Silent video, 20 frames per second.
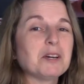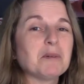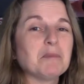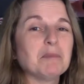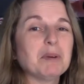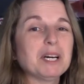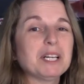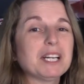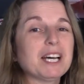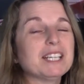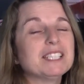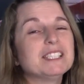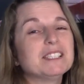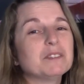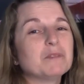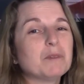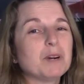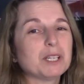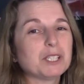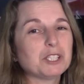But I
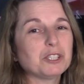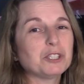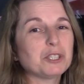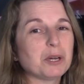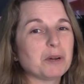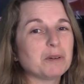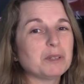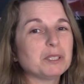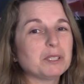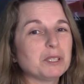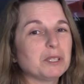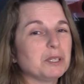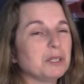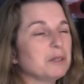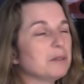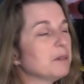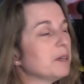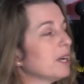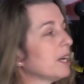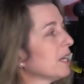did want to show it to
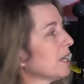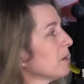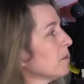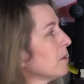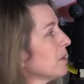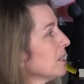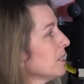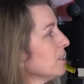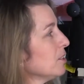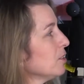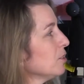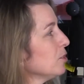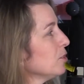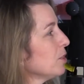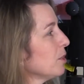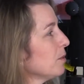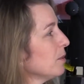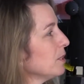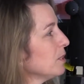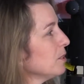you and I wanted to
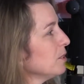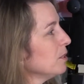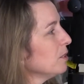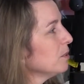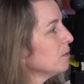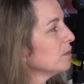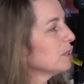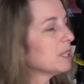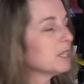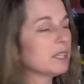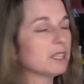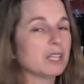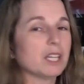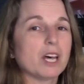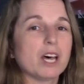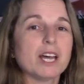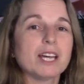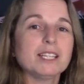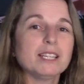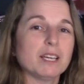show it to you with the
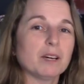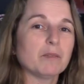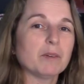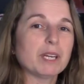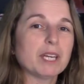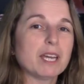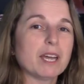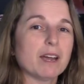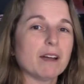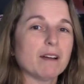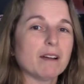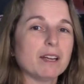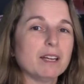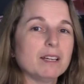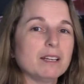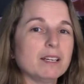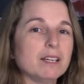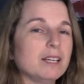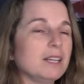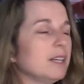line that we
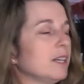carry,